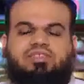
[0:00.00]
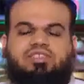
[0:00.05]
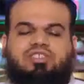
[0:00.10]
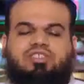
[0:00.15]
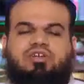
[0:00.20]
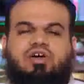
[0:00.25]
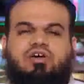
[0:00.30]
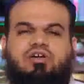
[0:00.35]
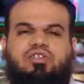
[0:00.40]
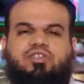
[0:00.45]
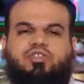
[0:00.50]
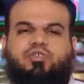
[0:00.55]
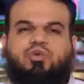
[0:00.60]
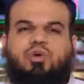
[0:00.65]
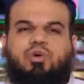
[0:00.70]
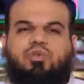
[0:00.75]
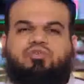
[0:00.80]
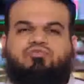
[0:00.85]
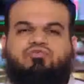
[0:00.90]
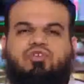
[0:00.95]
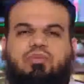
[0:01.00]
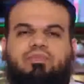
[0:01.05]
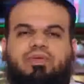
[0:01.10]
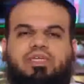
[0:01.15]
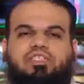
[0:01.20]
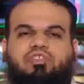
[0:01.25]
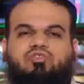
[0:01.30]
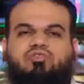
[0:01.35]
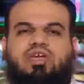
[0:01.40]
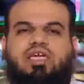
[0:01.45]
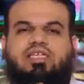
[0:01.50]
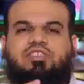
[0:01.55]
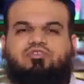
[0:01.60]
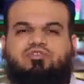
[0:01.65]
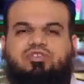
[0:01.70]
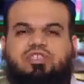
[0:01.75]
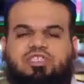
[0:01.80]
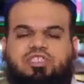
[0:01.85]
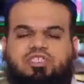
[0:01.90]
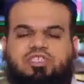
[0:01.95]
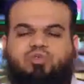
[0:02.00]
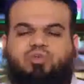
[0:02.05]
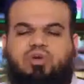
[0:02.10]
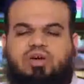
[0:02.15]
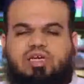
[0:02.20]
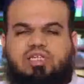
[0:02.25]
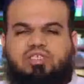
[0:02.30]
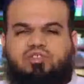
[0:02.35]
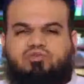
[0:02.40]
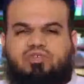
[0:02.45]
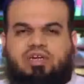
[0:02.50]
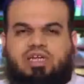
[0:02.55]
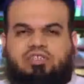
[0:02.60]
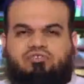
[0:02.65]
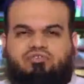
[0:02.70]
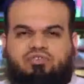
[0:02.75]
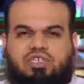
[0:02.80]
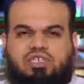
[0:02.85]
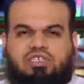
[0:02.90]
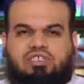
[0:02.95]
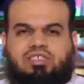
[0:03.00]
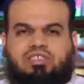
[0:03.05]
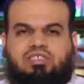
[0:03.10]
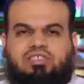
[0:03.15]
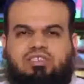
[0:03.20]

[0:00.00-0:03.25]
What are Israelite traditions? There are traditions and narrations